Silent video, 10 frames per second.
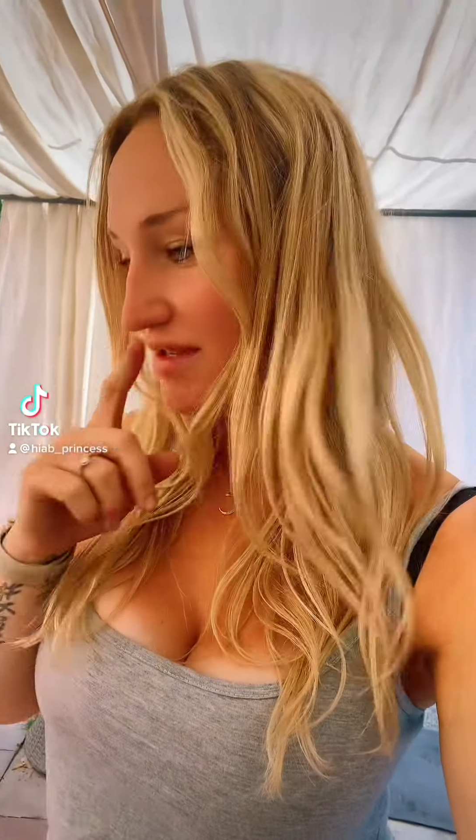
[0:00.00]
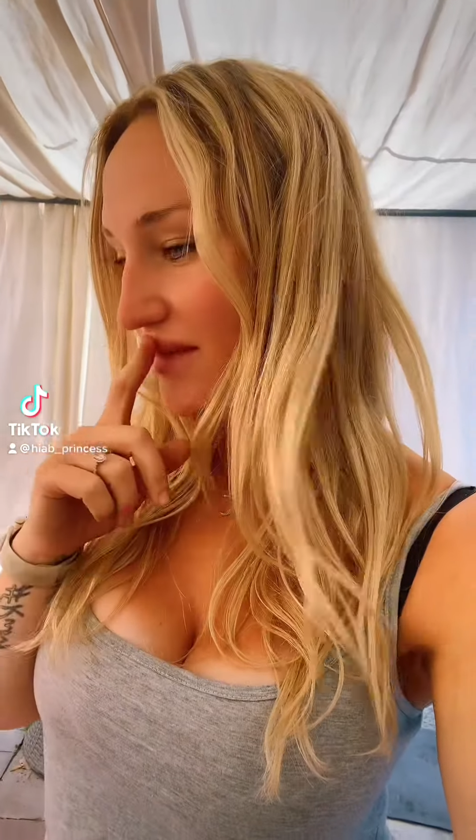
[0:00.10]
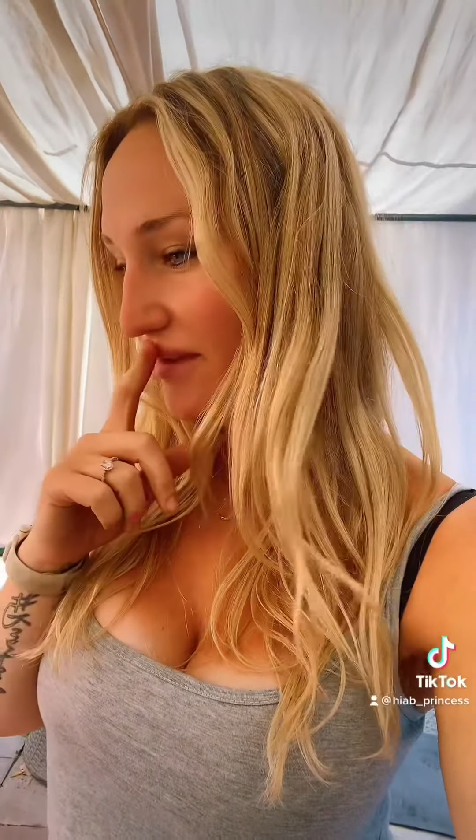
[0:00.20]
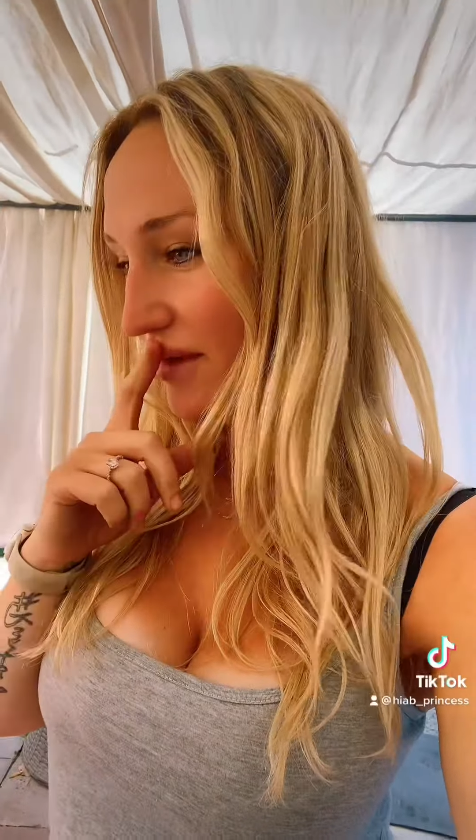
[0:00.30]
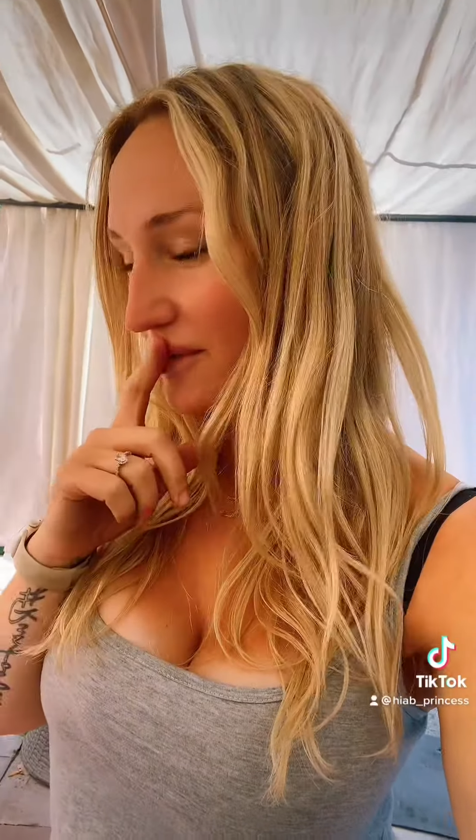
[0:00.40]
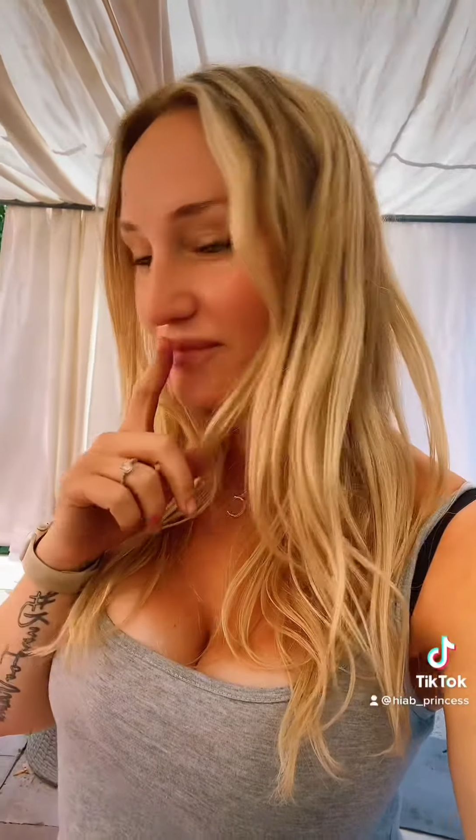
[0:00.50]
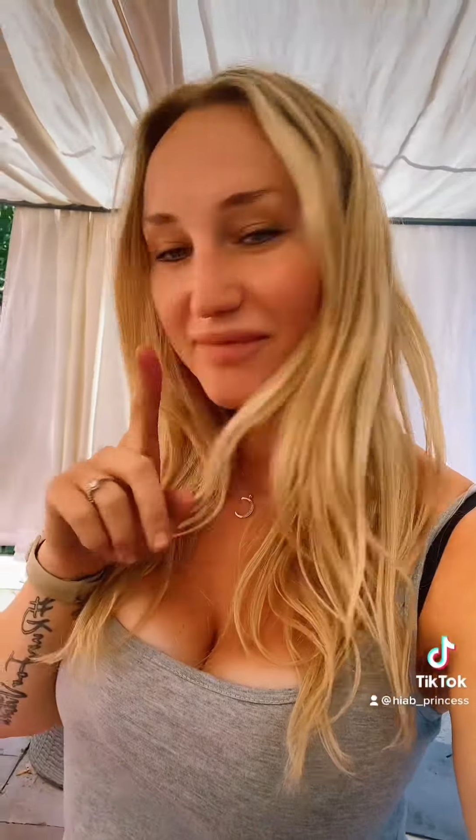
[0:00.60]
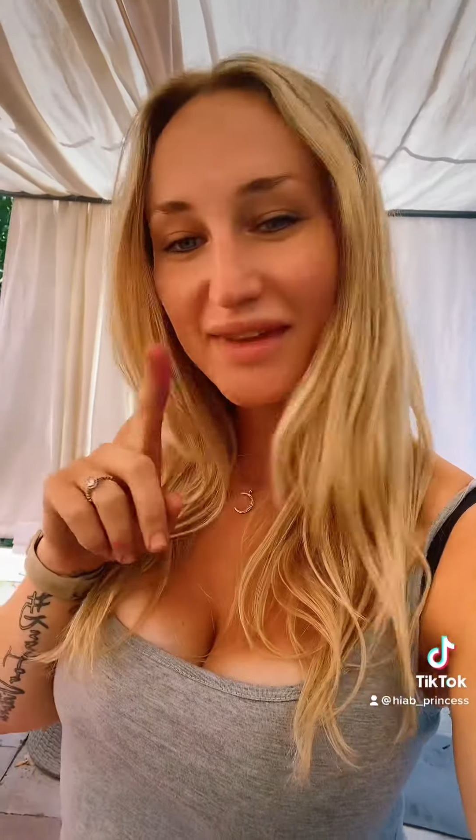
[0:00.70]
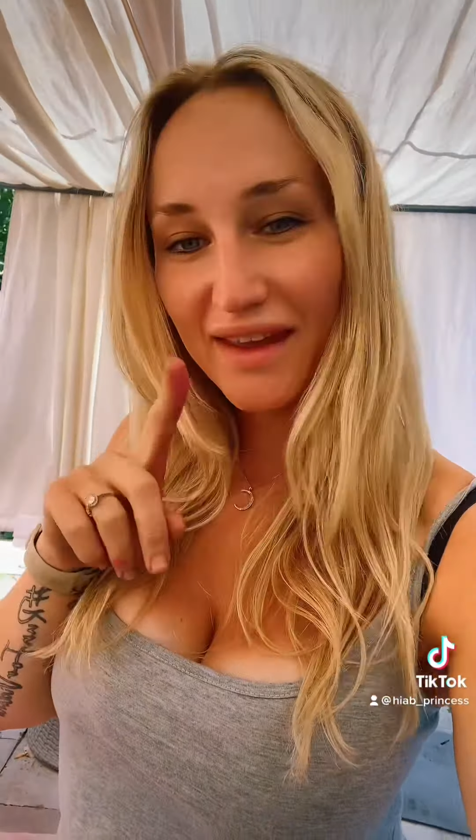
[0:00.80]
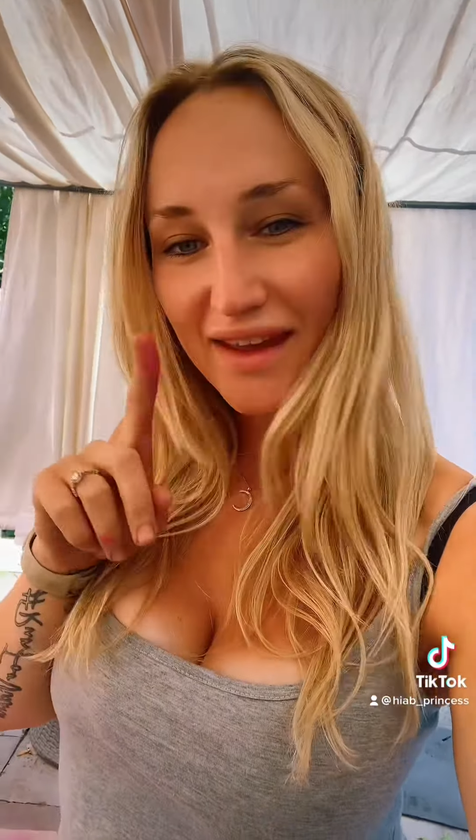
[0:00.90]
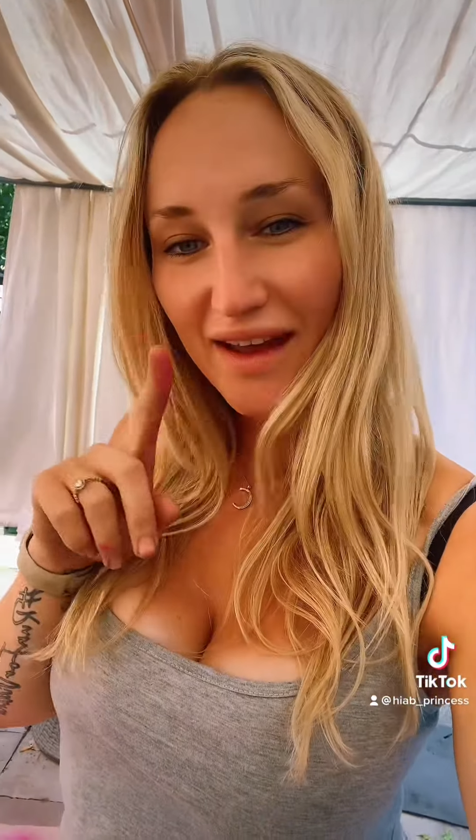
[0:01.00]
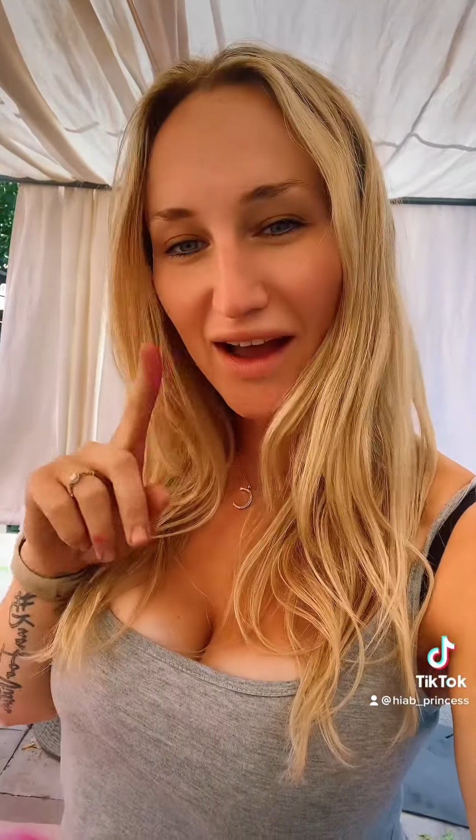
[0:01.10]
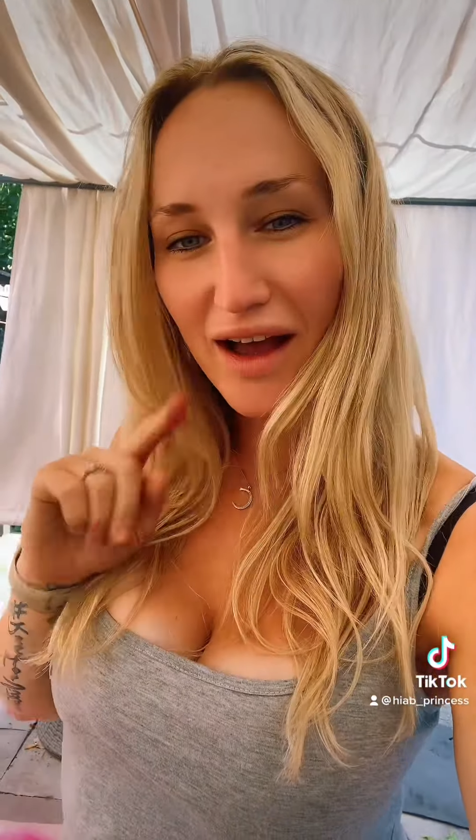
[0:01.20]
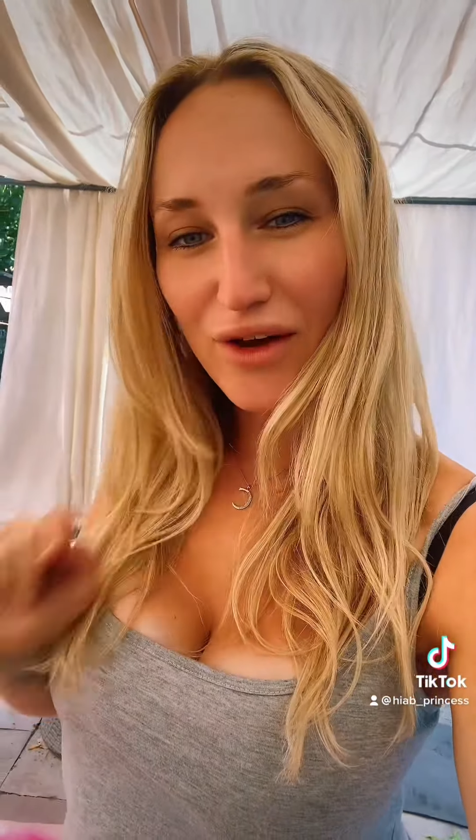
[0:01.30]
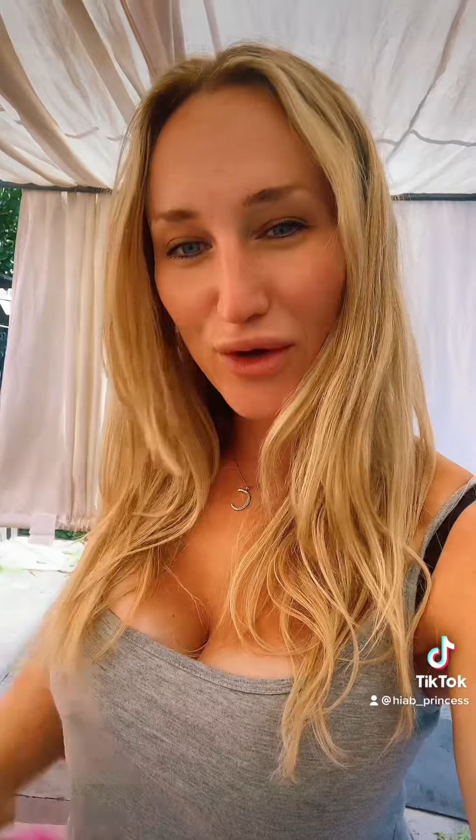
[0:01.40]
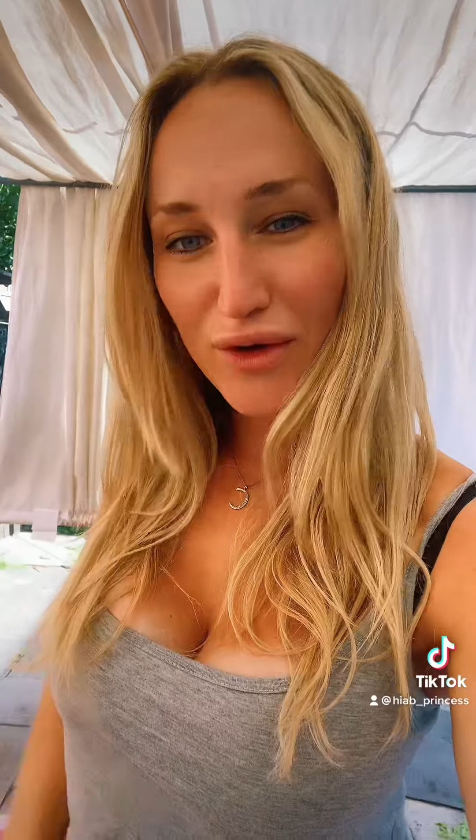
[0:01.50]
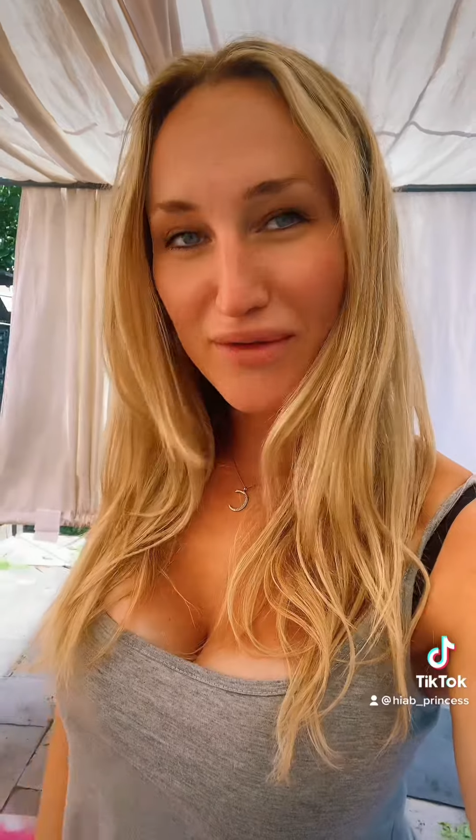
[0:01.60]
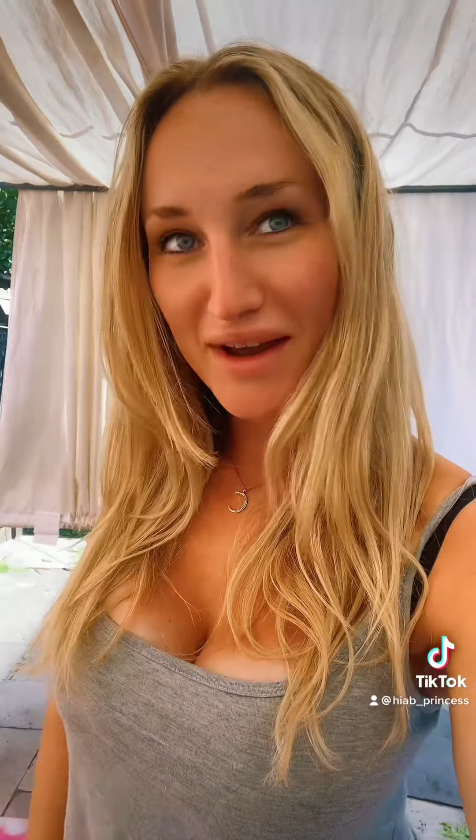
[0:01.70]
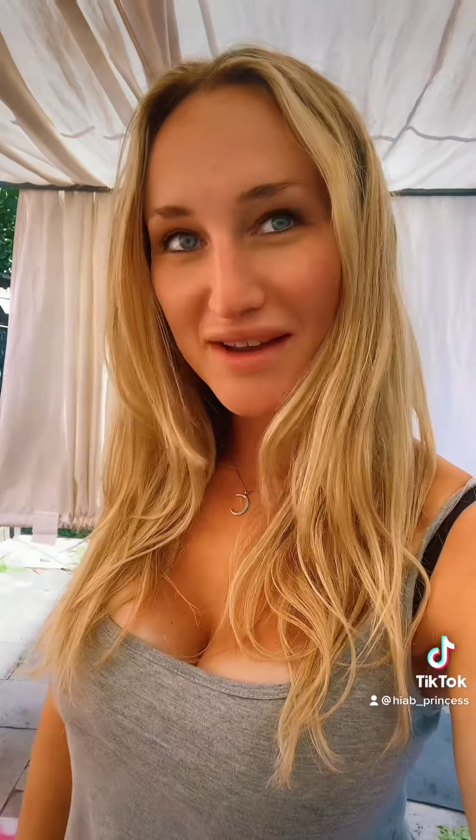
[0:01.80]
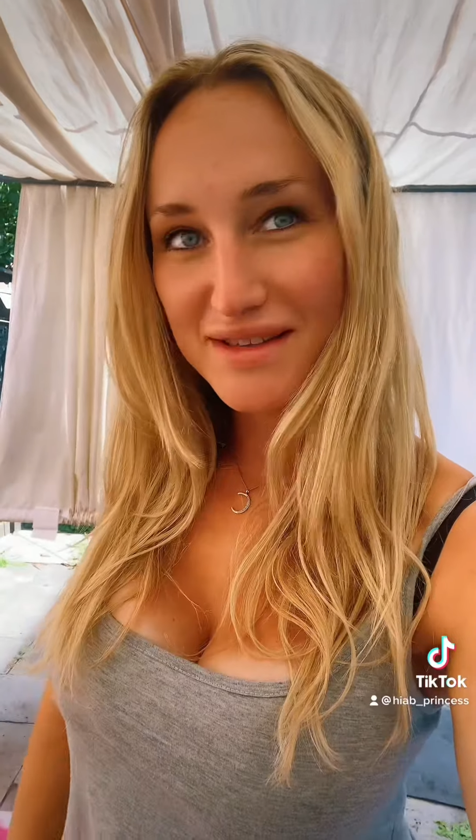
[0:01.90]
favourite, I'll go
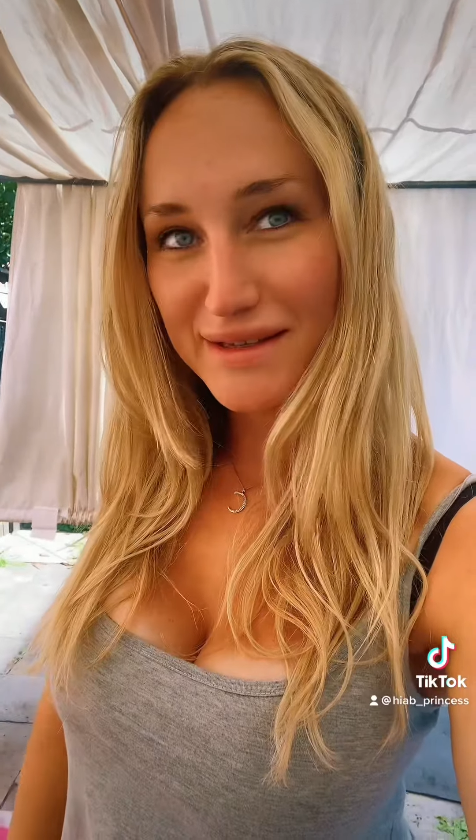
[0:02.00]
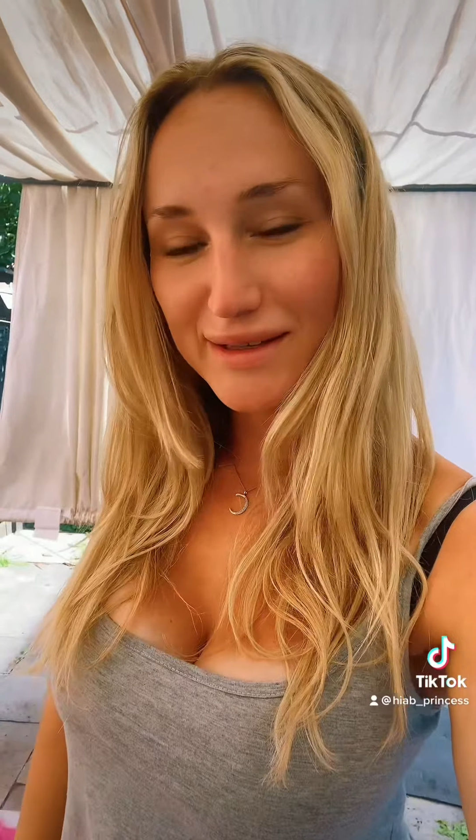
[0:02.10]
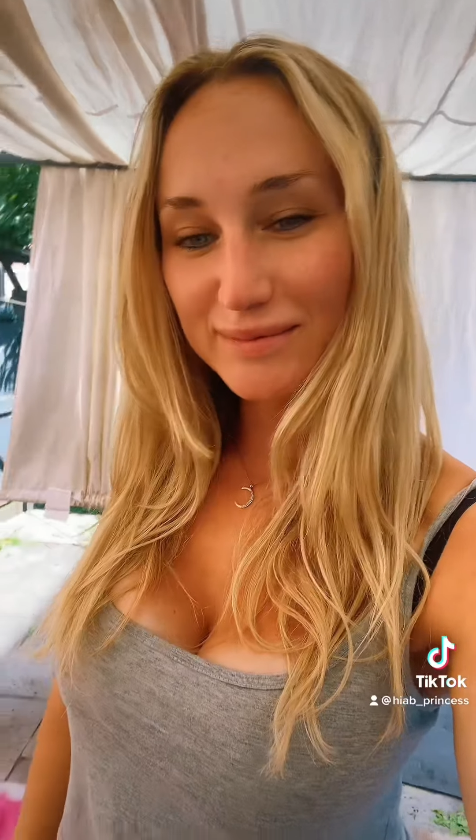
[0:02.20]
first.